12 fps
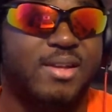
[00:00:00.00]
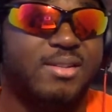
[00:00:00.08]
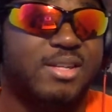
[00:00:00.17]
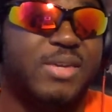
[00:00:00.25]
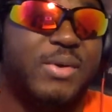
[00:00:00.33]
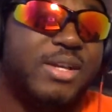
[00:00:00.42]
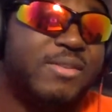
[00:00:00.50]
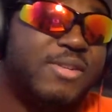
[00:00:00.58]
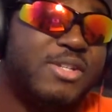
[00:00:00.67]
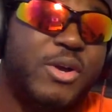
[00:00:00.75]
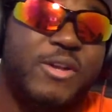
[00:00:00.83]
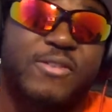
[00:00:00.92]
So anyways, if you
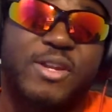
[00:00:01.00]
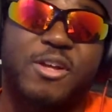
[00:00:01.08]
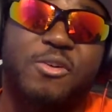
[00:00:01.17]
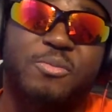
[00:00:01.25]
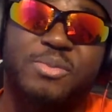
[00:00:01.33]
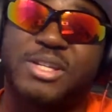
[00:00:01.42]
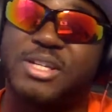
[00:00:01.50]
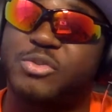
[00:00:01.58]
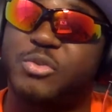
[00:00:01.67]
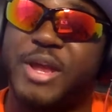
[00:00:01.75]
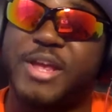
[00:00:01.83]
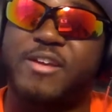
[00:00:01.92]
enjoyed this video, please
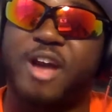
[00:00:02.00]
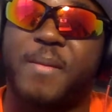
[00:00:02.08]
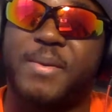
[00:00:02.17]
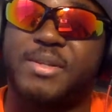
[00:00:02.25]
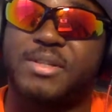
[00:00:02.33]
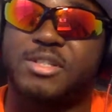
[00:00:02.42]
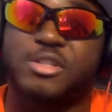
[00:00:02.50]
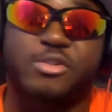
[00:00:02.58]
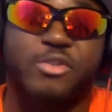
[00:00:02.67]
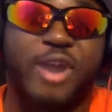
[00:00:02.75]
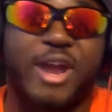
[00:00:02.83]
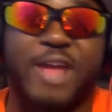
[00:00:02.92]
rate, comment,
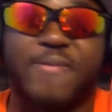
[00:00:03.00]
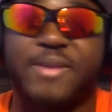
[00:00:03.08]
subscribe,